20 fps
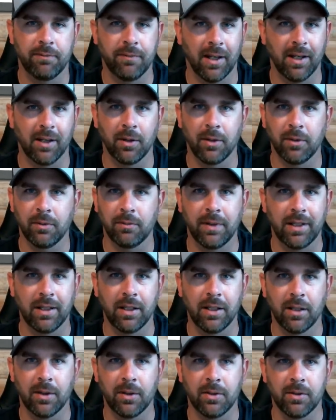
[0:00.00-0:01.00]
failed
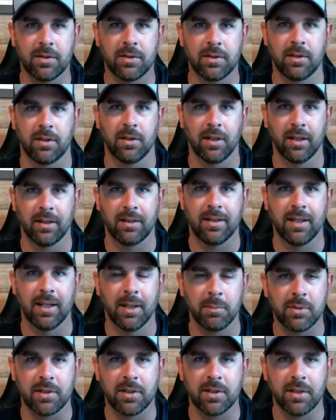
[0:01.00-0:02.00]
videos, the
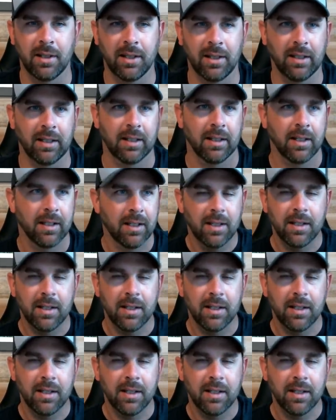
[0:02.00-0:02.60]
attempts, the